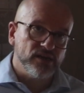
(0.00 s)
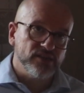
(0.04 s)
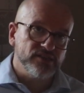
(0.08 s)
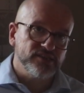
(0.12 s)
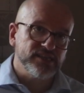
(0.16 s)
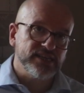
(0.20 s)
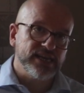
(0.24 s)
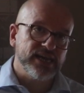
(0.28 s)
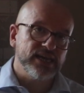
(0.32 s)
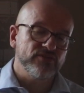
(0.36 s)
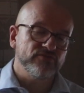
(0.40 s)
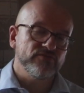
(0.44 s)

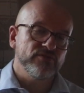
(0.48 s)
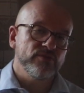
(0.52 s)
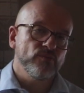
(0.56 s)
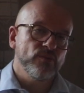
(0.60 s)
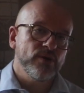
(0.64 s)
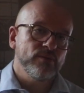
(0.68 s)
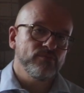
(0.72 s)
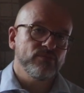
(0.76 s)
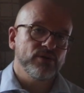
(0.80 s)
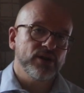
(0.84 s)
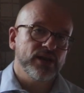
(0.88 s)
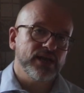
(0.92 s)
together in
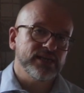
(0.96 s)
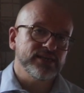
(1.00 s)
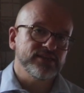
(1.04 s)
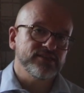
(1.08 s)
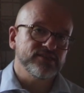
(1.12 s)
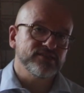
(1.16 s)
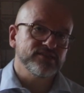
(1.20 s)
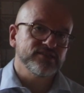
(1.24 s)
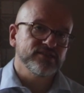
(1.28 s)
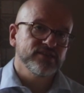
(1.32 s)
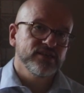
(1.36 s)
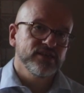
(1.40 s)
one
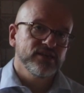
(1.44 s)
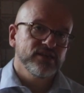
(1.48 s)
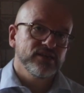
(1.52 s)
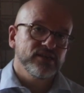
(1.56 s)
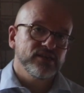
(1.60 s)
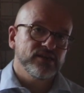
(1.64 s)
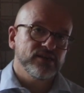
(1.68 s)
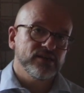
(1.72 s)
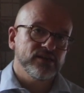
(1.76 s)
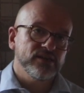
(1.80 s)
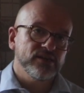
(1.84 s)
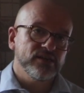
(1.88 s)
place
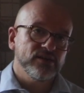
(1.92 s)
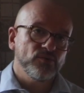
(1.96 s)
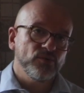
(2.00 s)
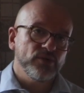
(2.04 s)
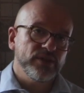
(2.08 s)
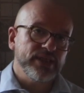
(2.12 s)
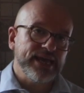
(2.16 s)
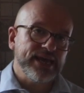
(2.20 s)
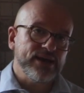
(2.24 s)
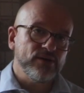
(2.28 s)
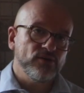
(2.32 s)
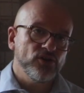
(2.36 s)

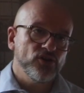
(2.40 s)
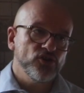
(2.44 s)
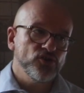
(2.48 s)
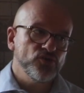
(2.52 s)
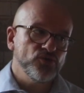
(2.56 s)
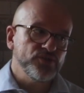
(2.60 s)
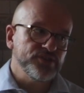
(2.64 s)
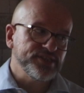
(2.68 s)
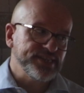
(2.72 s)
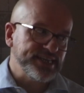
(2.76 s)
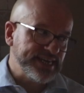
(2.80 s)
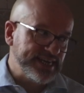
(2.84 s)
without
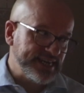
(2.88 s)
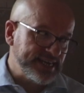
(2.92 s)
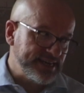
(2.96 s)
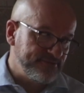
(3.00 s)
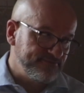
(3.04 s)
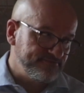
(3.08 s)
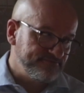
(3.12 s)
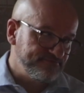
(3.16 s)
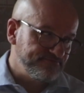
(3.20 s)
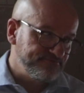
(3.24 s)
losing it.